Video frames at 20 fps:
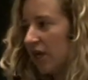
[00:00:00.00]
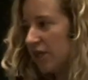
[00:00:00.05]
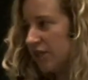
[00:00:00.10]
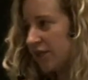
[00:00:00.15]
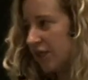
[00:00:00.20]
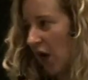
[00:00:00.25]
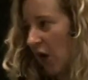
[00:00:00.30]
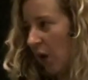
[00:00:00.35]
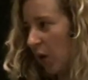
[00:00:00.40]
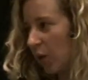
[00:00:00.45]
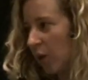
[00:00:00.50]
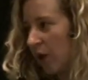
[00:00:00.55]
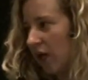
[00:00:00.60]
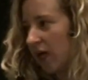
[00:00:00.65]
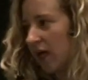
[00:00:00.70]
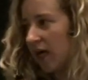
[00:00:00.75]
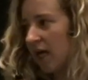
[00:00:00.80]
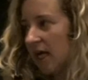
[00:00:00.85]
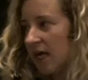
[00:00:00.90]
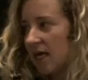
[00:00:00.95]
So
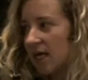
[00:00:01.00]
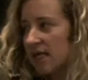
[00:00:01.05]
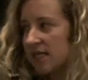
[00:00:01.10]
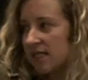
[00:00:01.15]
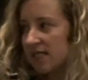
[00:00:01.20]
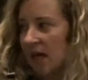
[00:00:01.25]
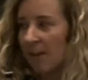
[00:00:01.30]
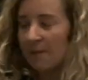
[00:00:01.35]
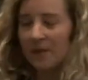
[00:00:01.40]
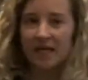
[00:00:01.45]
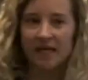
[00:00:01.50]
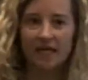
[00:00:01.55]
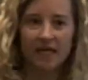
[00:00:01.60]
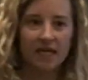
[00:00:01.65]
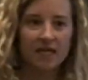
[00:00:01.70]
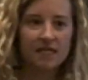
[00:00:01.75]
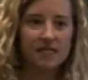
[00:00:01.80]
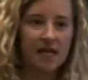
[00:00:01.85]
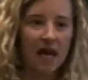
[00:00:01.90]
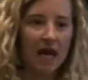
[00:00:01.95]
some
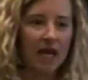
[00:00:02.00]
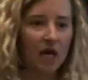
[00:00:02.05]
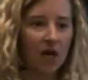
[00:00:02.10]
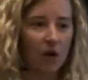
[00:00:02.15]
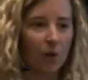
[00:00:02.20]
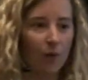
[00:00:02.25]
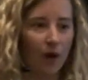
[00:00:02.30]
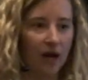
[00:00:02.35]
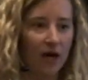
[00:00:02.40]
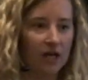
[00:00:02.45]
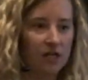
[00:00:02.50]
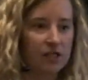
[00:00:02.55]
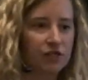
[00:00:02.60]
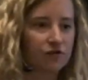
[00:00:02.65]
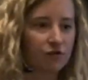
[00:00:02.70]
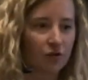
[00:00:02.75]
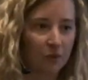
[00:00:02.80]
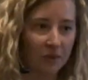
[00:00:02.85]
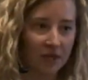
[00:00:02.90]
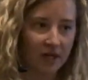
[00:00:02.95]
key
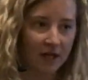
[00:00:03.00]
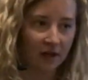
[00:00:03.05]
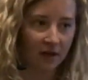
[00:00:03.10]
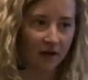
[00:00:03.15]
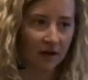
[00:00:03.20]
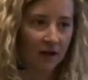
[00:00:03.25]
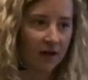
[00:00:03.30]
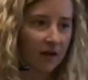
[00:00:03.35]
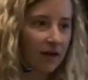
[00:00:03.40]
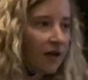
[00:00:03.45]
takeaways from here.